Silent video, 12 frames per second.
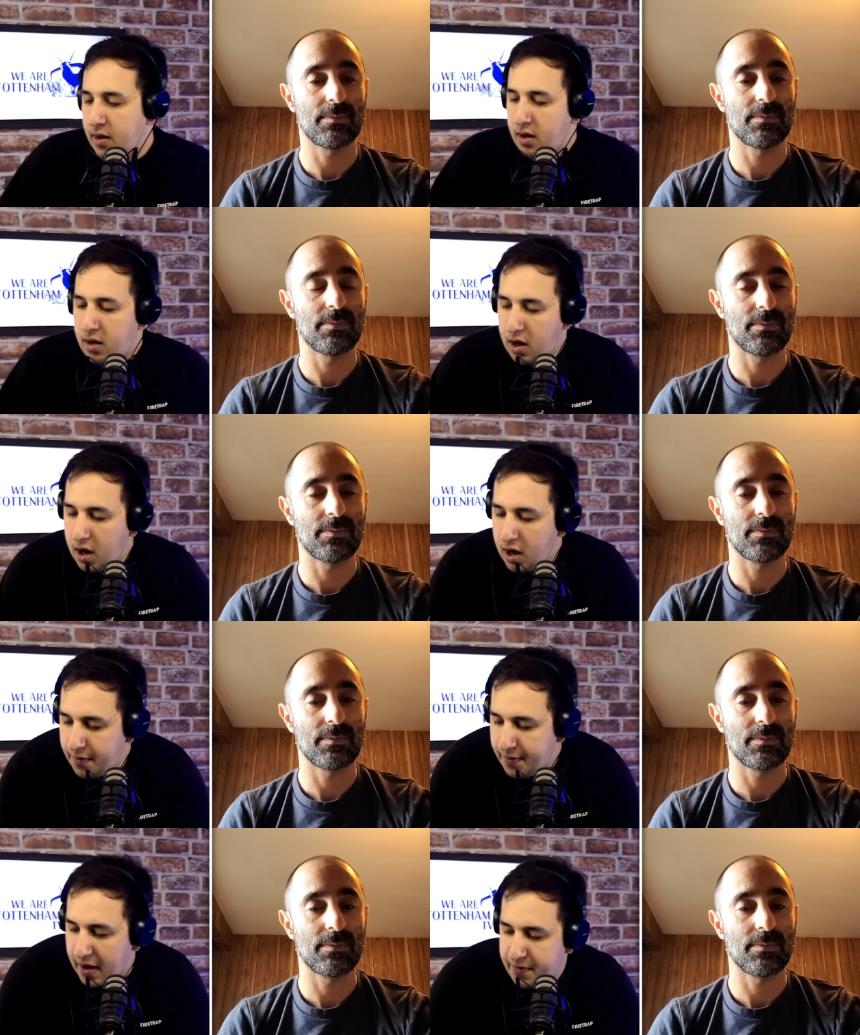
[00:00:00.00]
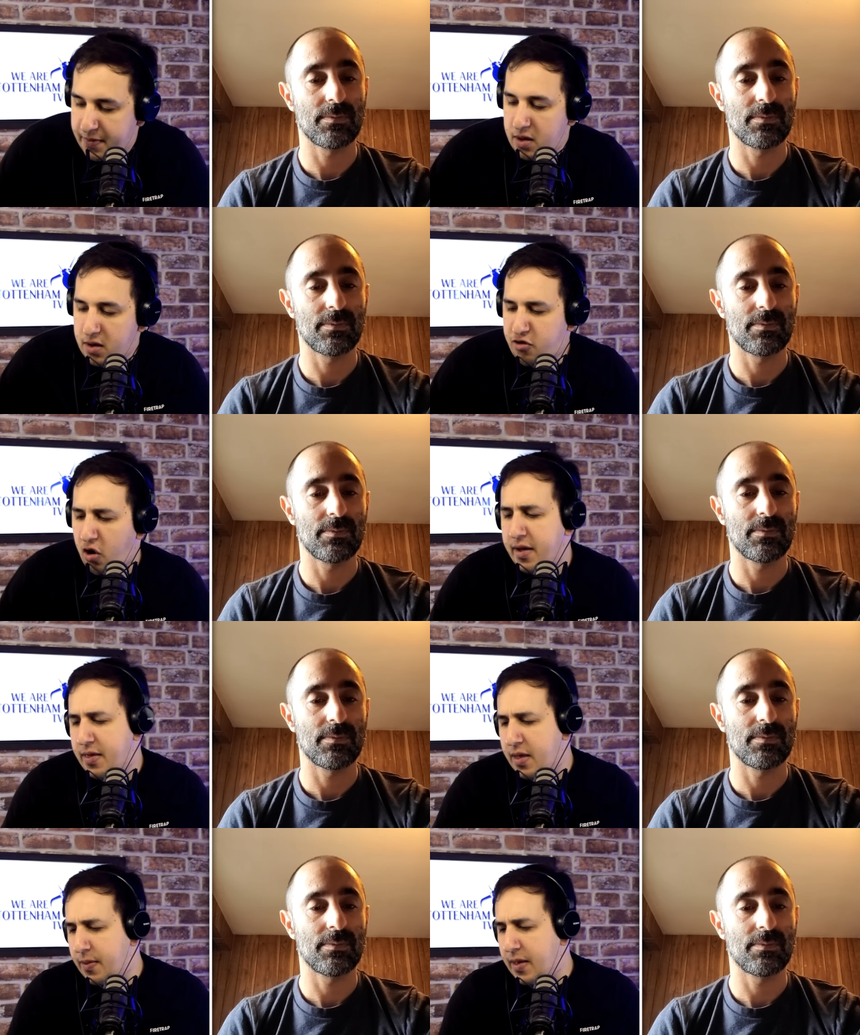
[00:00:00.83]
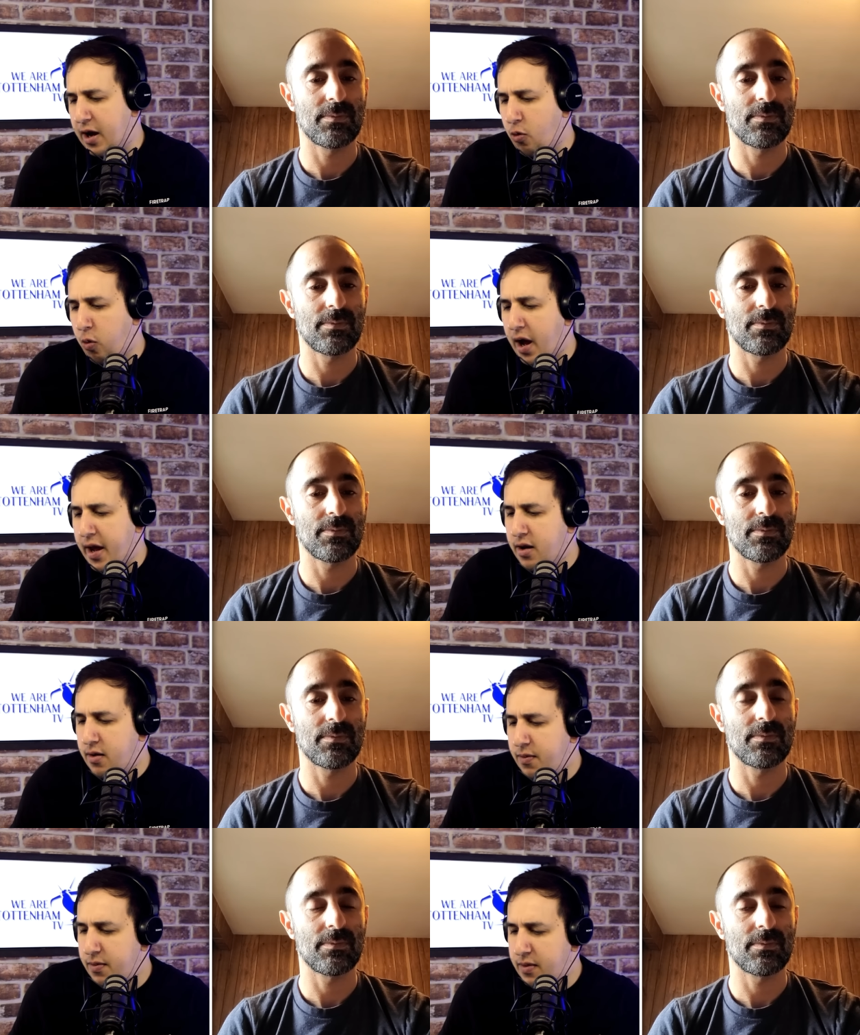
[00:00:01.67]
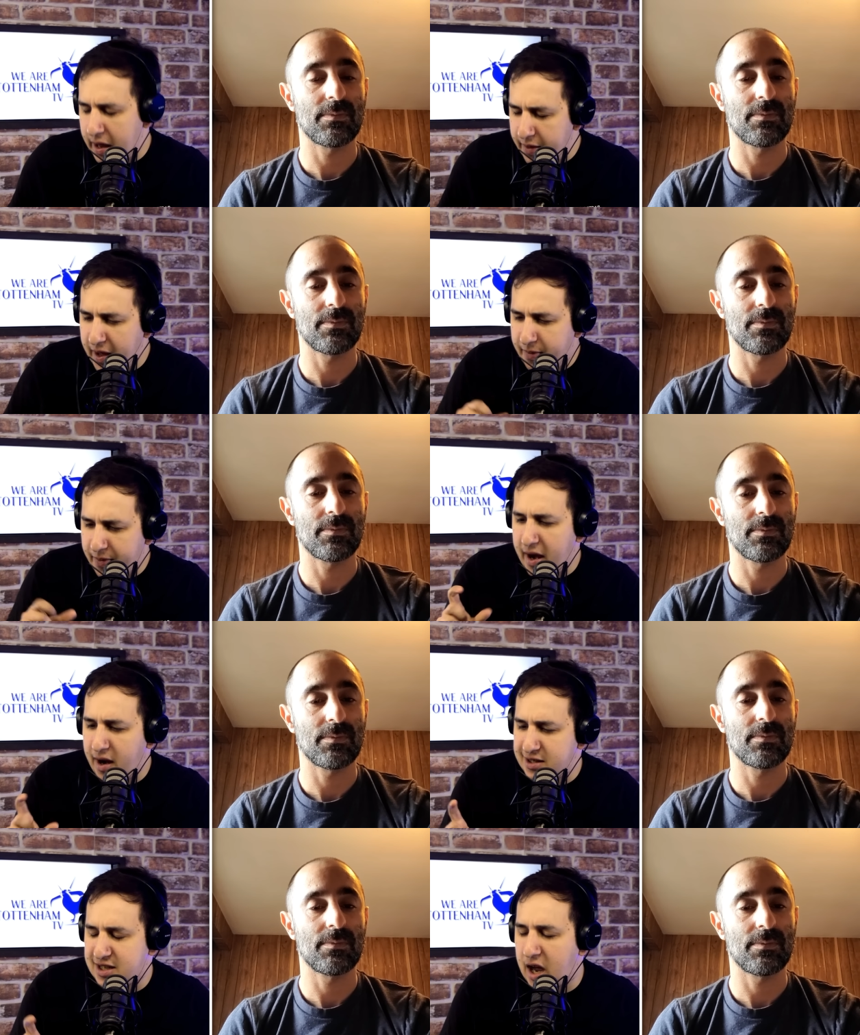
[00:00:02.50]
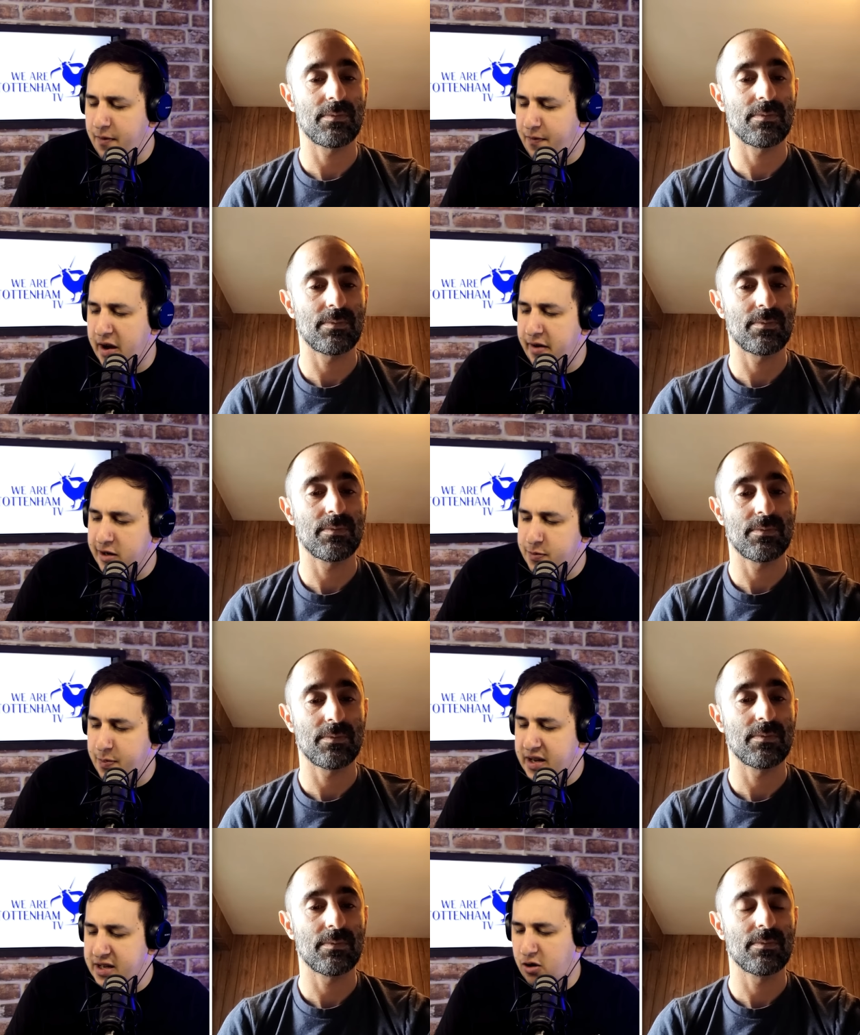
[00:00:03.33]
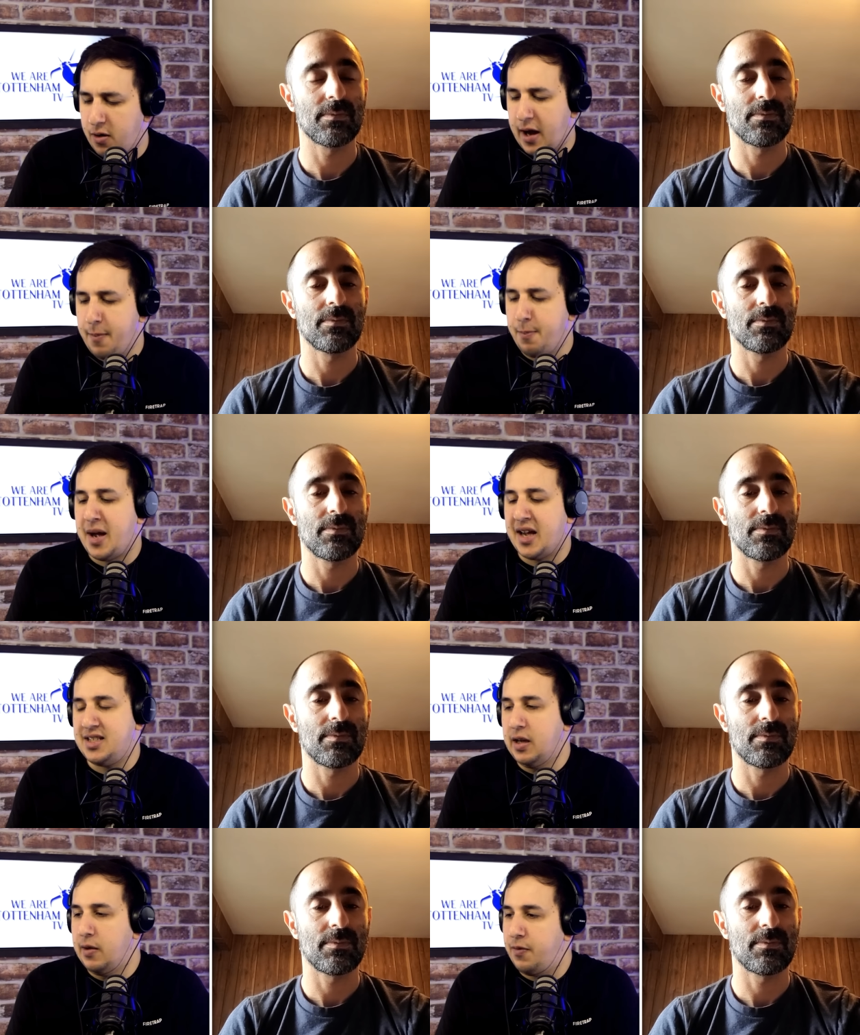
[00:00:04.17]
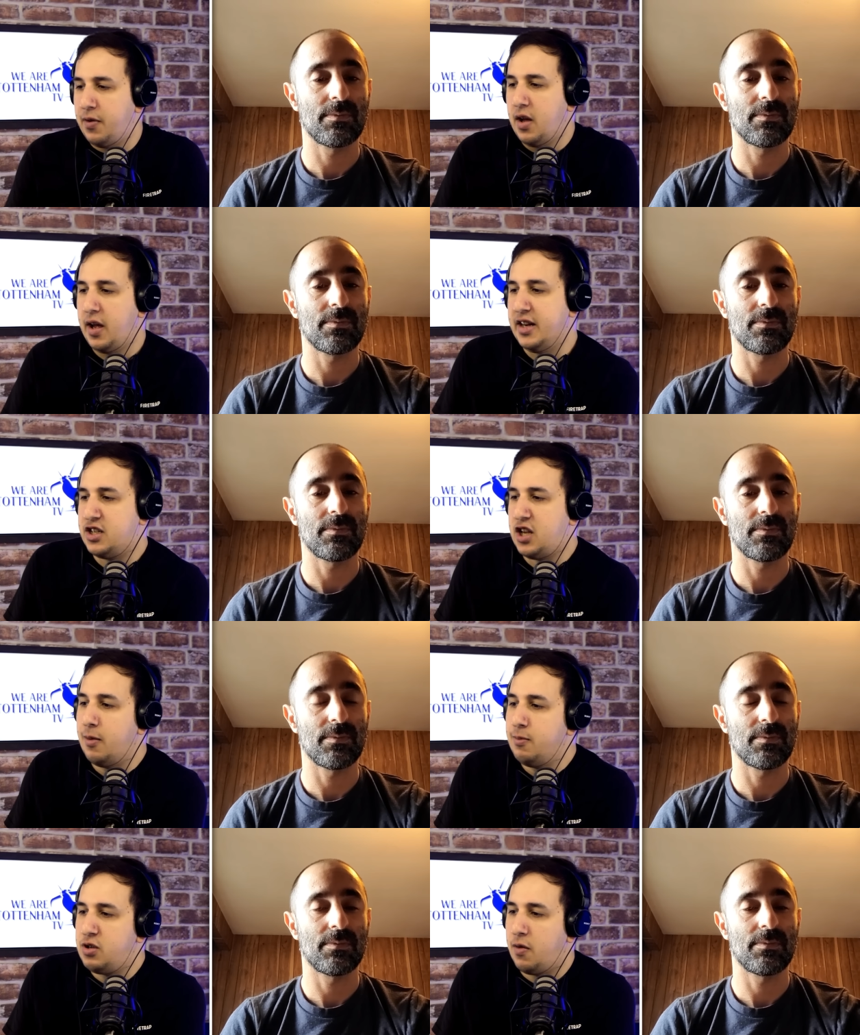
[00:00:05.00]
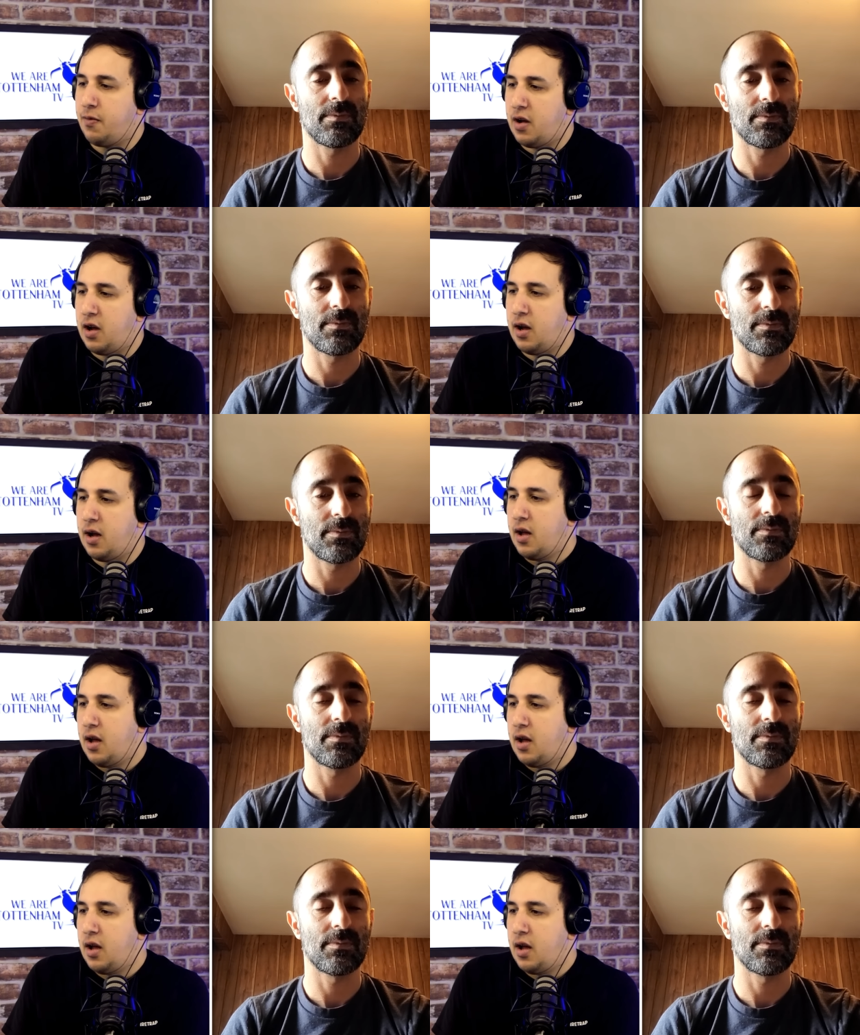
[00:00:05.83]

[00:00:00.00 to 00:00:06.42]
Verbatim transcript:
Speaker 1: uh, they're sorry, they're quite they, they, they, are slight favourites, but it's not like massive in terms of uh,